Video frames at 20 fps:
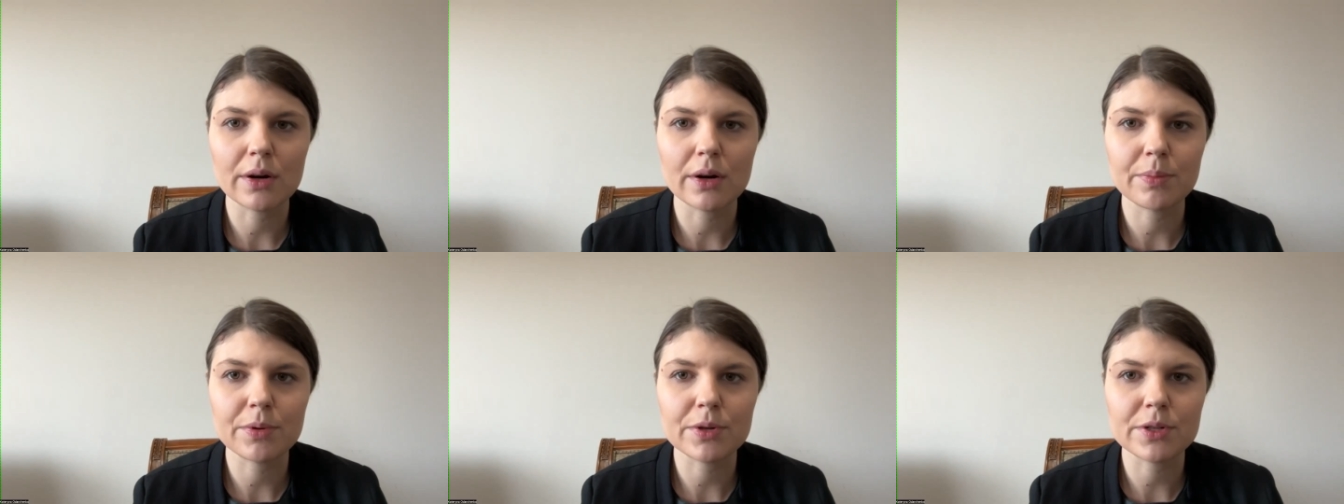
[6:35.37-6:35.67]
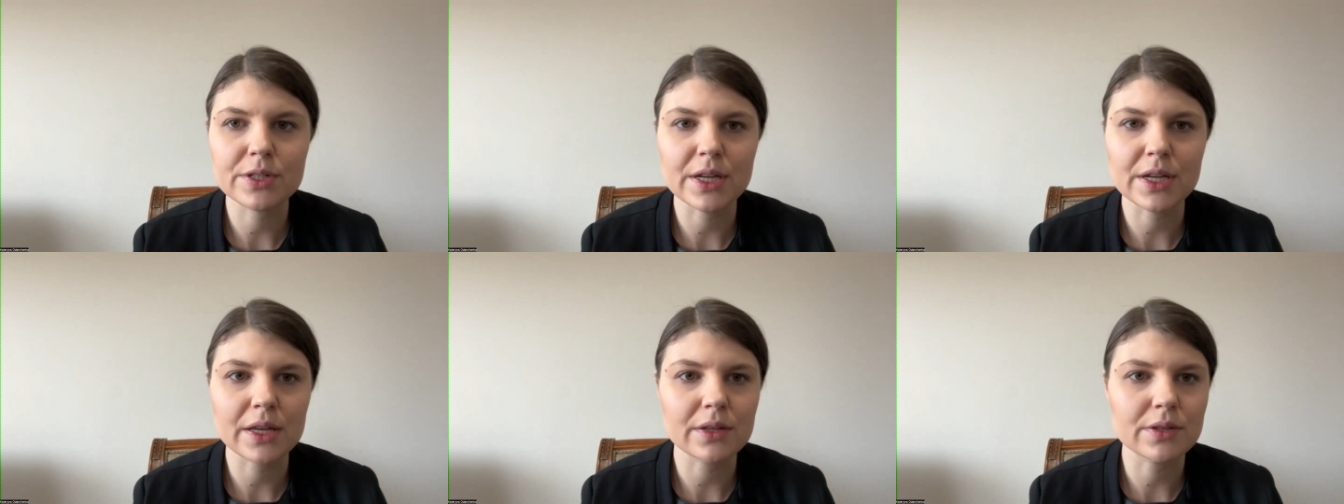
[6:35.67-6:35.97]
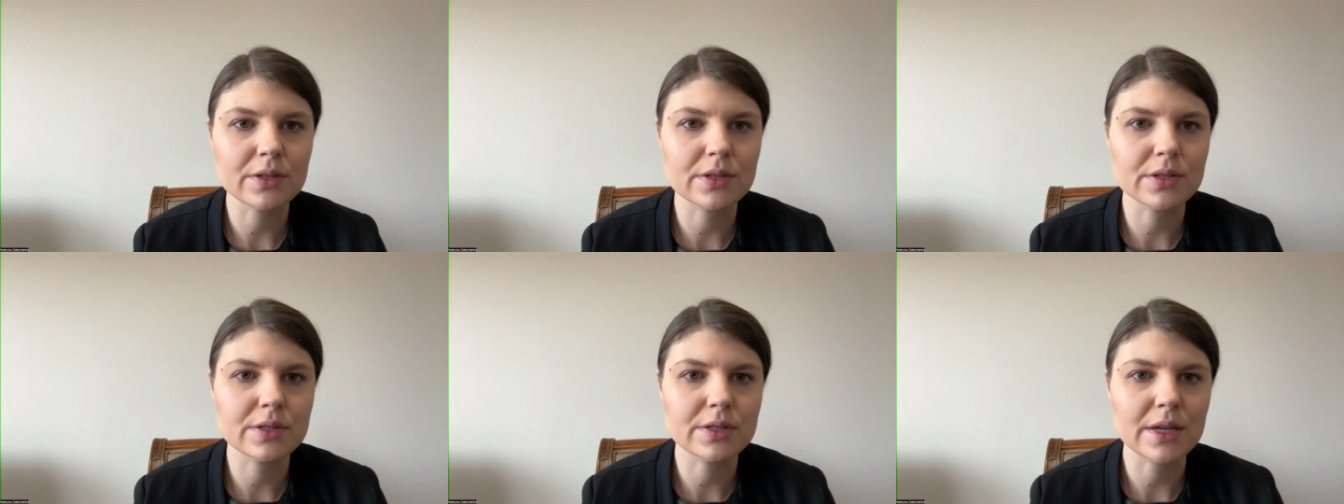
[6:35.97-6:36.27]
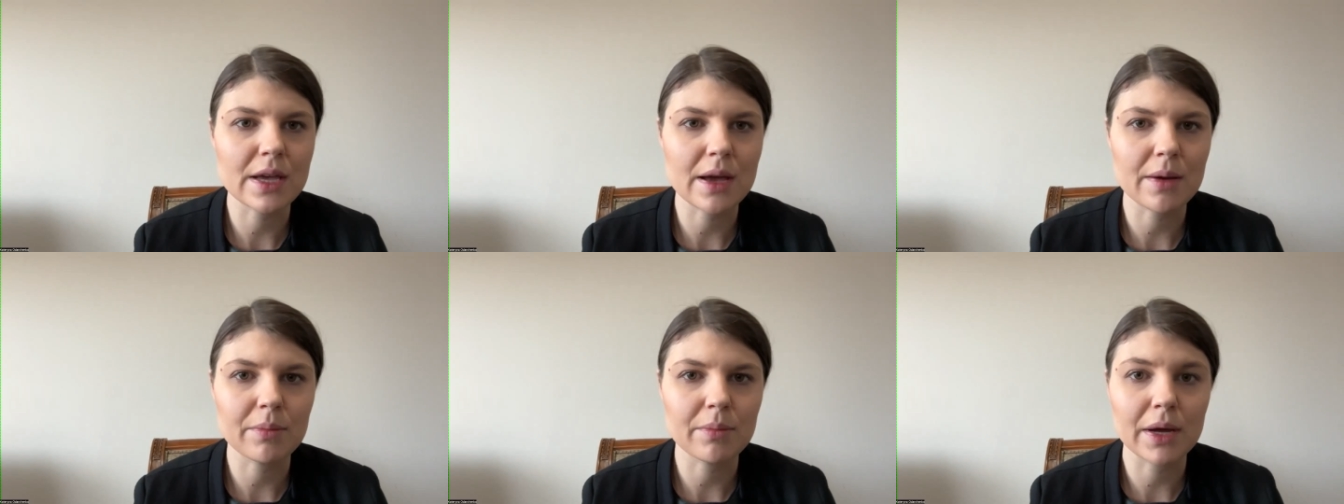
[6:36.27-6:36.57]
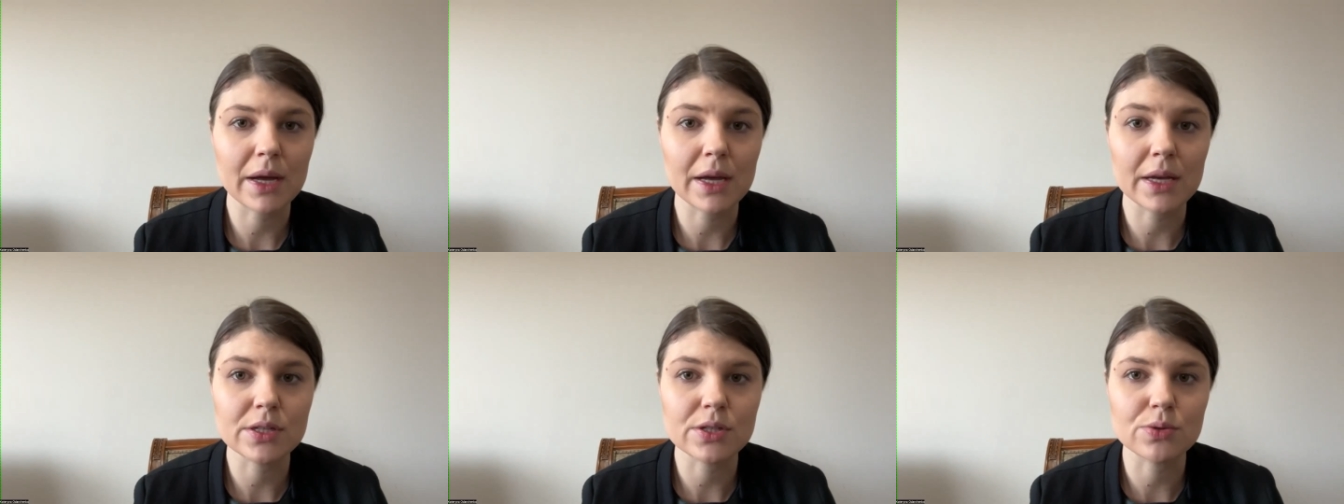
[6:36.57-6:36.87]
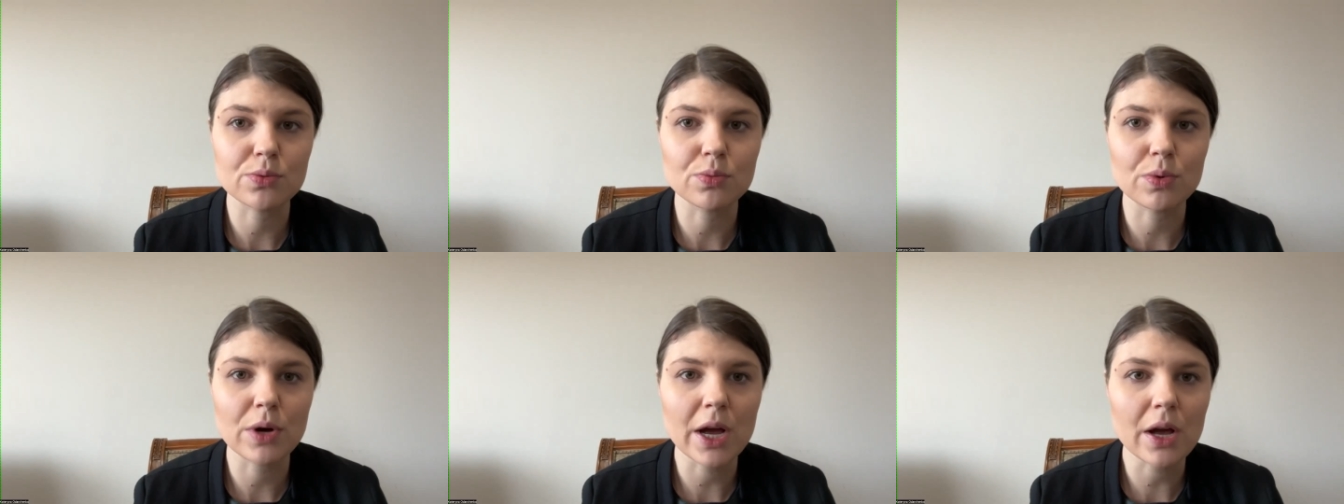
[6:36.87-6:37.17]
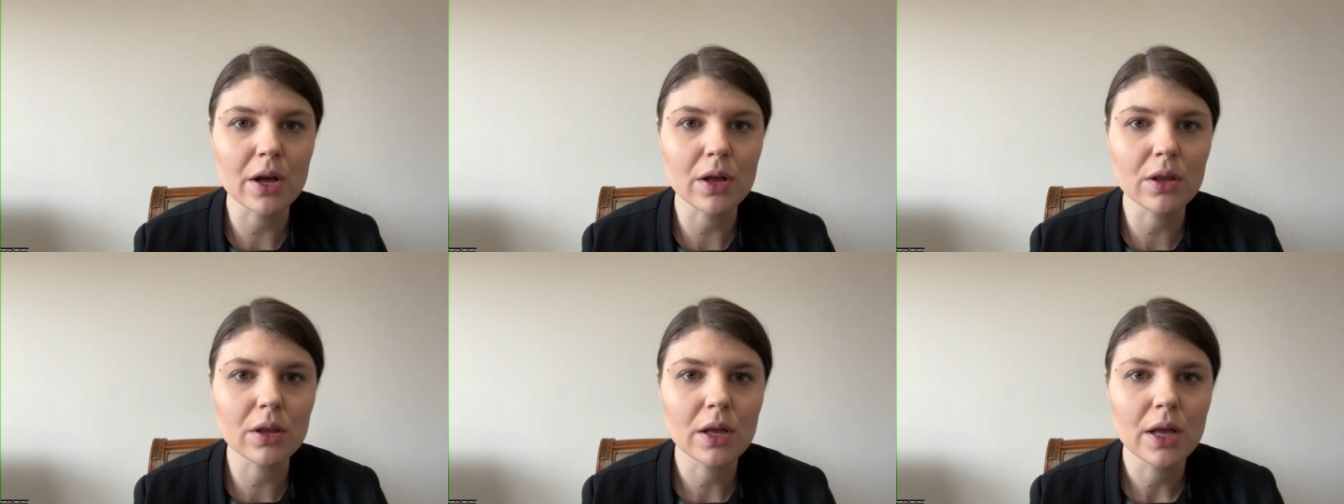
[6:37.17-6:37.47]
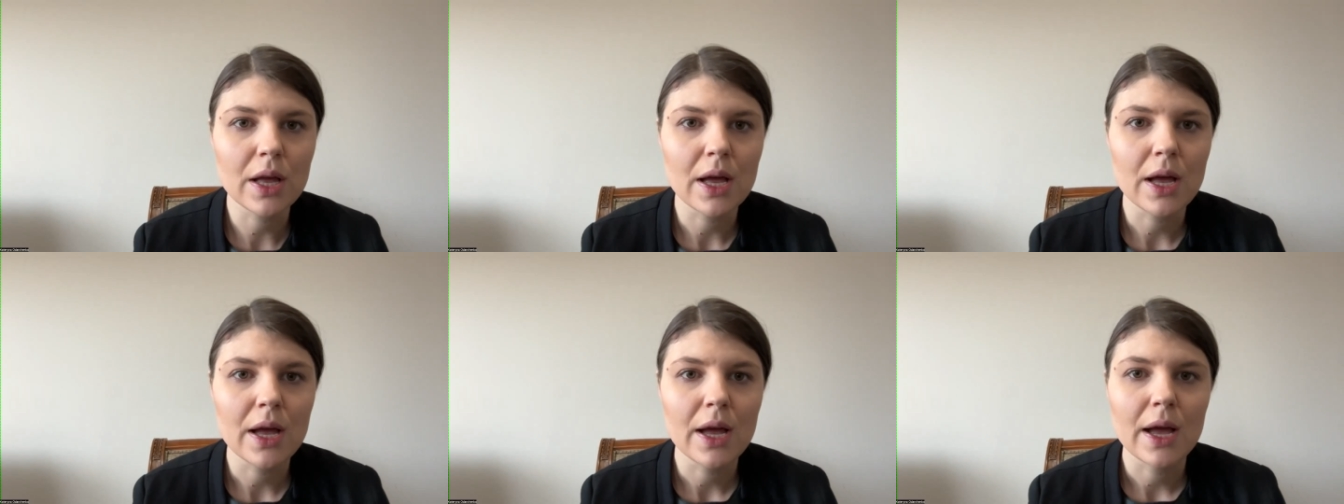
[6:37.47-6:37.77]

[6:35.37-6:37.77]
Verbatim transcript: represent them as well